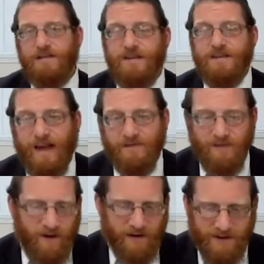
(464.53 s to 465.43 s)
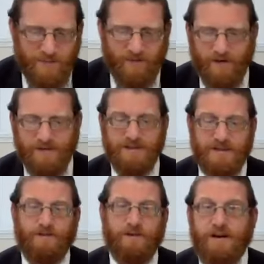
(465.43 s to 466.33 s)
that down the line can be very
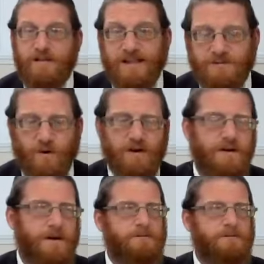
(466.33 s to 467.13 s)
significant. And that's what